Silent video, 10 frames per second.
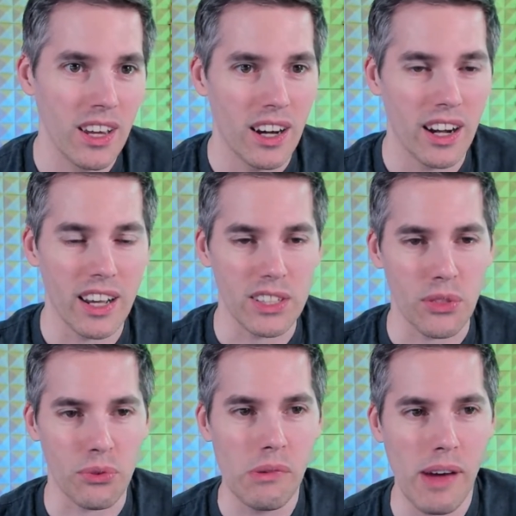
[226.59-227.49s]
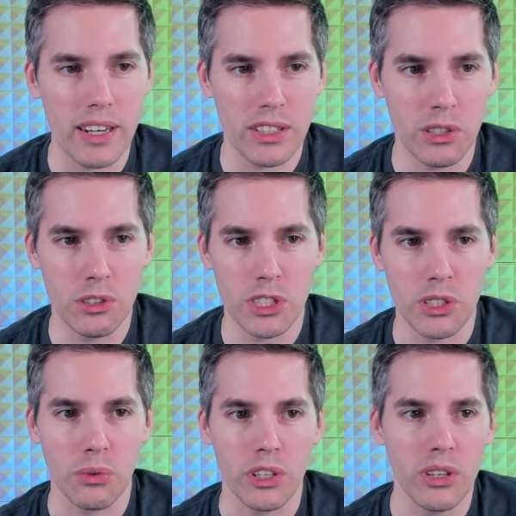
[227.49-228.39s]
Okay, it's a 3 mana
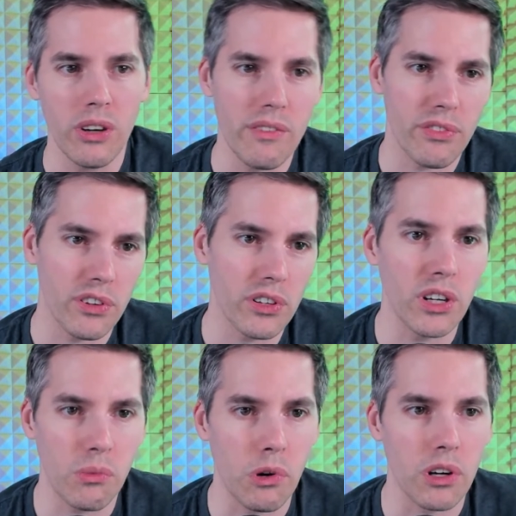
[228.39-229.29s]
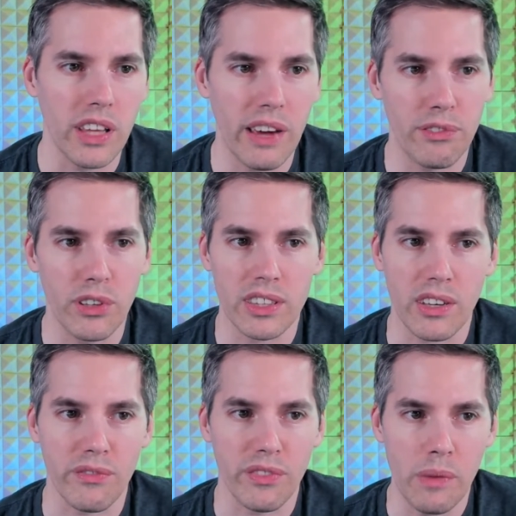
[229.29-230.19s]
2/2. When you have 30 or more life, you get
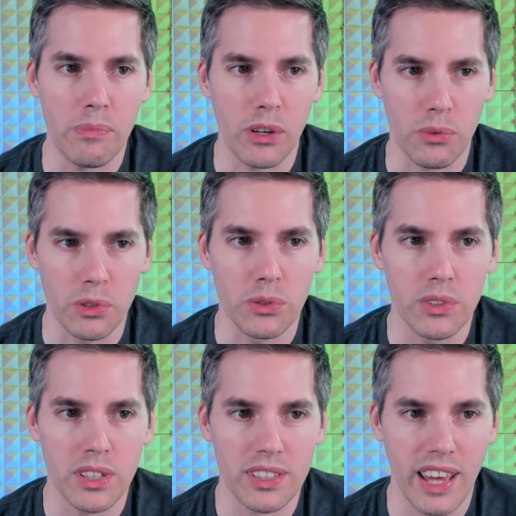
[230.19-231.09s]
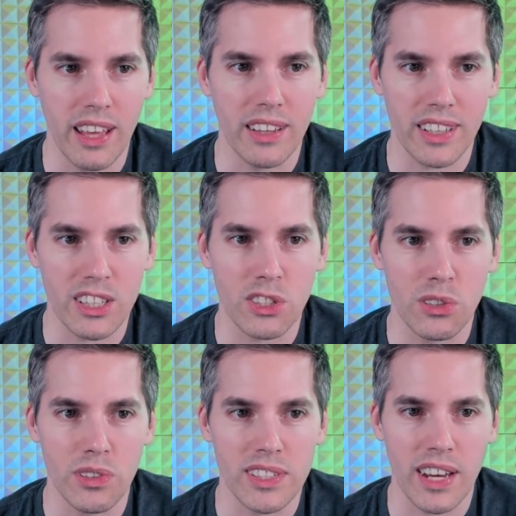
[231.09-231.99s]
to flip the Runetail
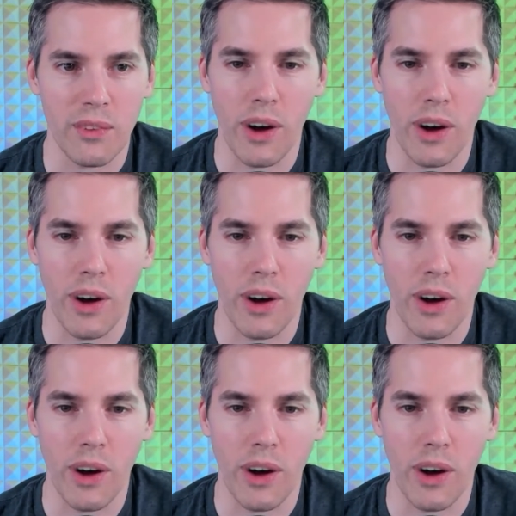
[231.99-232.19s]
Kitsune Ascendant.